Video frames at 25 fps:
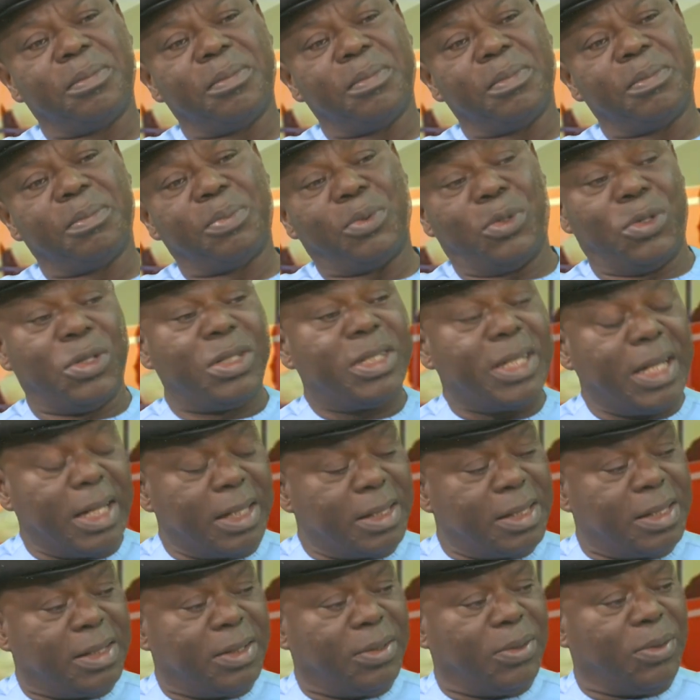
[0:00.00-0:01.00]

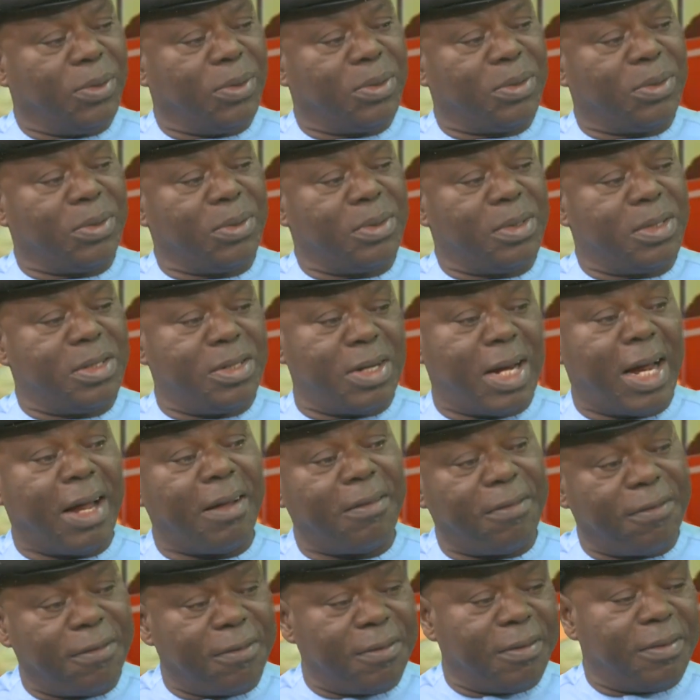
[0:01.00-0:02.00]
projects, to
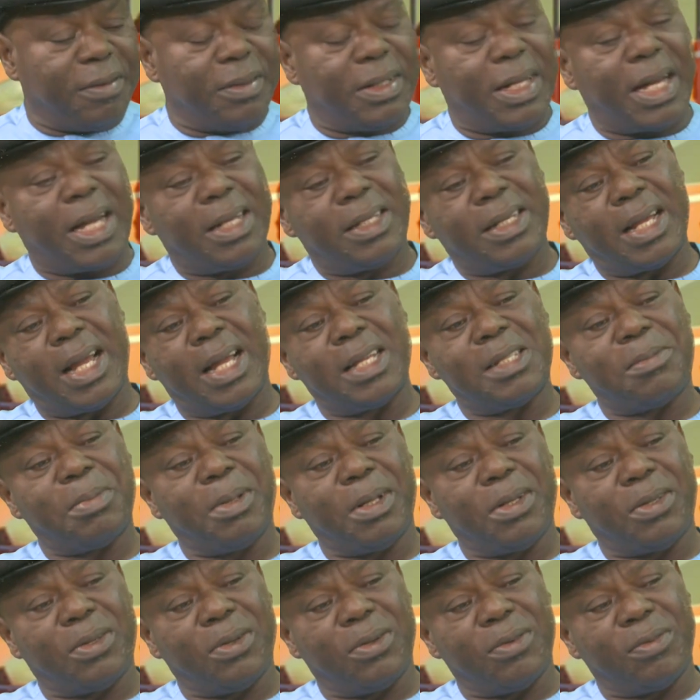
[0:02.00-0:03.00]
drive that
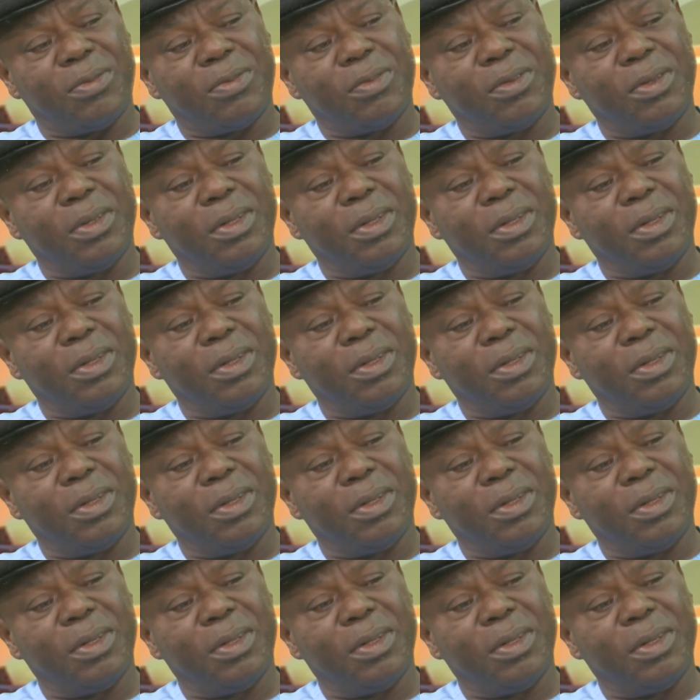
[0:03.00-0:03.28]
aspect of